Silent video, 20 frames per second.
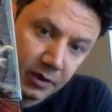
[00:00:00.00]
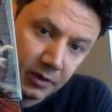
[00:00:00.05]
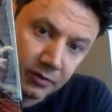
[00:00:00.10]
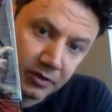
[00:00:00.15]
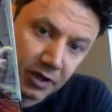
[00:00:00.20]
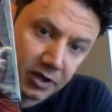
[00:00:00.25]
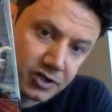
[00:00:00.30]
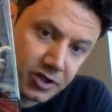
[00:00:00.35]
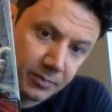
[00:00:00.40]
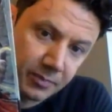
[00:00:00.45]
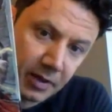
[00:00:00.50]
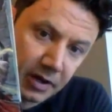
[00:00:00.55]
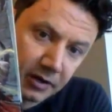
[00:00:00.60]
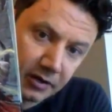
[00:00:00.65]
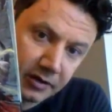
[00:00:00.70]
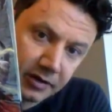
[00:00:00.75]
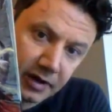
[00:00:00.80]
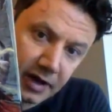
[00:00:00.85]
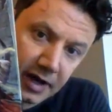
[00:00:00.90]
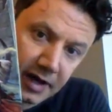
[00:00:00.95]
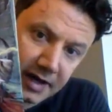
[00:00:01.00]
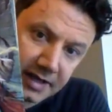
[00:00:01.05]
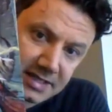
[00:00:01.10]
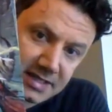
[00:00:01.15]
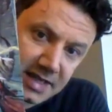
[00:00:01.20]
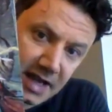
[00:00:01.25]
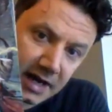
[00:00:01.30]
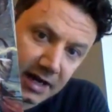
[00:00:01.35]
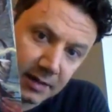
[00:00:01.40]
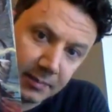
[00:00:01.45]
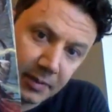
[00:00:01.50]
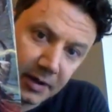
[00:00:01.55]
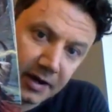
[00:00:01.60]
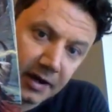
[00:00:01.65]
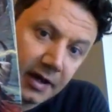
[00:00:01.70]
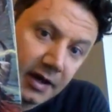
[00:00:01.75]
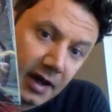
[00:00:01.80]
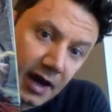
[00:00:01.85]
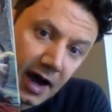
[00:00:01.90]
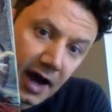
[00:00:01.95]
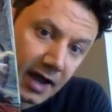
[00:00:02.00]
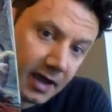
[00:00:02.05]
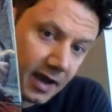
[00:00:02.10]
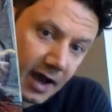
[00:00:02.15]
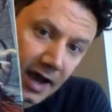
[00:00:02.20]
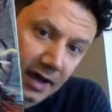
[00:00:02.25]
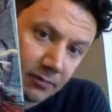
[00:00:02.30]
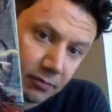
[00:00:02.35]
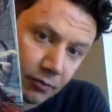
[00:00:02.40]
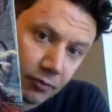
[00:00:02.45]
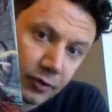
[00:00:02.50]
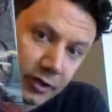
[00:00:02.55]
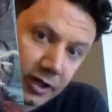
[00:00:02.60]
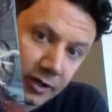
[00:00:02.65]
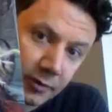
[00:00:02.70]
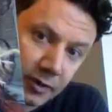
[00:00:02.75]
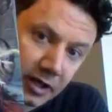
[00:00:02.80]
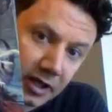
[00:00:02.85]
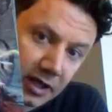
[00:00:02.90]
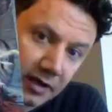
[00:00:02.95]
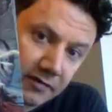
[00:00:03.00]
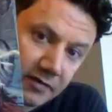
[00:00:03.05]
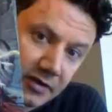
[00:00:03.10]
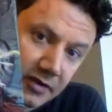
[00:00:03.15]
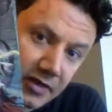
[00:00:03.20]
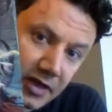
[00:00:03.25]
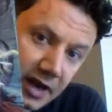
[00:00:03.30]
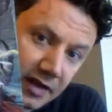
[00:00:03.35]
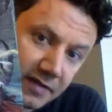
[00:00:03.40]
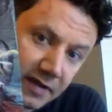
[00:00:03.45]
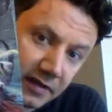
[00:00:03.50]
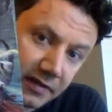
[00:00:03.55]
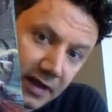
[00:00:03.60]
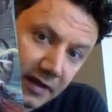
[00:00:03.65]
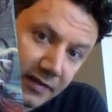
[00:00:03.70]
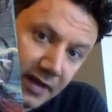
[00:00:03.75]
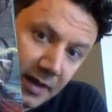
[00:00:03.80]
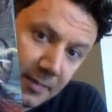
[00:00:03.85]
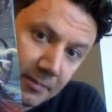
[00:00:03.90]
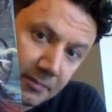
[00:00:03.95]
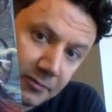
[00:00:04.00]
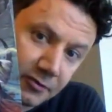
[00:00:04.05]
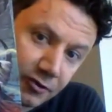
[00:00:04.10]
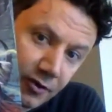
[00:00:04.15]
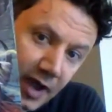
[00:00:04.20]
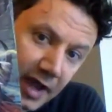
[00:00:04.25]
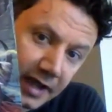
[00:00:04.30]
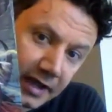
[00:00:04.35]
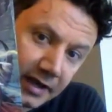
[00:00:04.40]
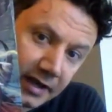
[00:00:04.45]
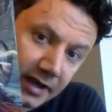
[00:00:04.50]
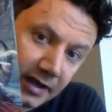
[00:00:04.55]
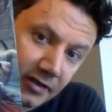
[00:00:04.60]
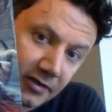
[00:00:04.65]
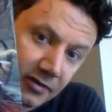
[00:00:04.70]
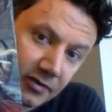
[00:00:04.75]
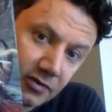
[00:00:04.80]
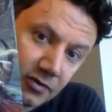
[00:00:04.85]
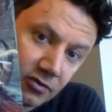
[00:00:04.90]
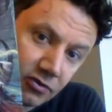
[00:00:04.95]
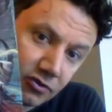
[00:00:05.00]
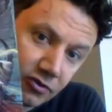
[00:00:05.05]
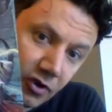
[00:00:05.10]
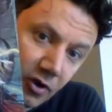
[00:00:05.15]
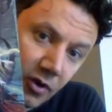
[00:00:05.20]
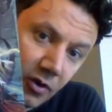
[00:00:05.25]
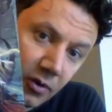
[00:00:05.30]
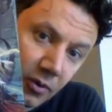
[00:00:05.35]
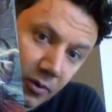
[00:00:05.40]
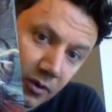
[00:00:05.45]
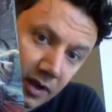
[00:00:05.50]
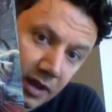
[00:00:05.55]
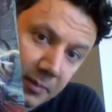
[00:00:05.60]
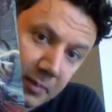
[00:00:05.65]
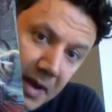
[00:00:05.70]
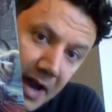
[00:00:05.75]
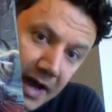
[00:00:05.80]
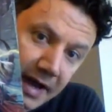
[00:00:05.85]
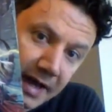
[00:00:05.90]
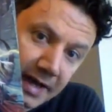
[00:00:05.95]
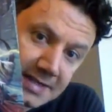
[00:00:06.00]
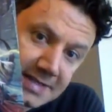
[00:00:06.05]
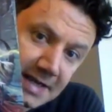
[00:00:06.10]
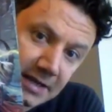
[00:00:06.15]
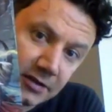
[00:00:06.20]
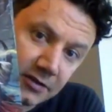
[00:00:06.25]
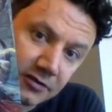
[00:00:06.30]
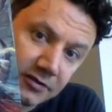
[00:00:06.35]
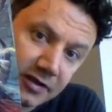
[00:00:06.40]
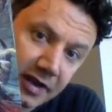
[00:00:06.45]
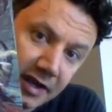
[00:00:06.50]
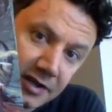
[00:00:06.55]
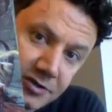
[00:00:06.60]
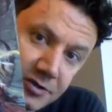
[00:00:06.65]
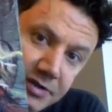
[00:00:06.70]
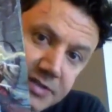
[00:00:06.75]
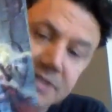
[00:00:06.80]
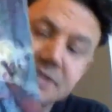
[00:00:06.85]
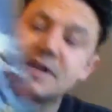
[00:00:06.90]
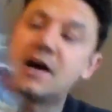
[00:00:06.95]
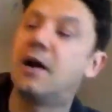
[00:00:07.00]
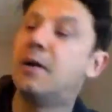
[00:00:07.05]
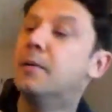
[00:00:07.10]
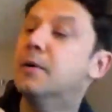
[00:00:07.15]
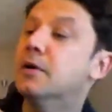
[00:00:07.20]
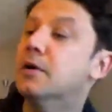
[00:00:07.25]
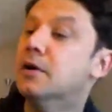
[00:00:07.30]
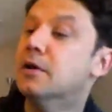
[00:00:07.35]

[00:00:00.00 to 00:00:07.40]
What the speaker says: dungeon punk aesthetic, but I really, really love this, and I think that dragon is totally badass. That looks dangerous as hell.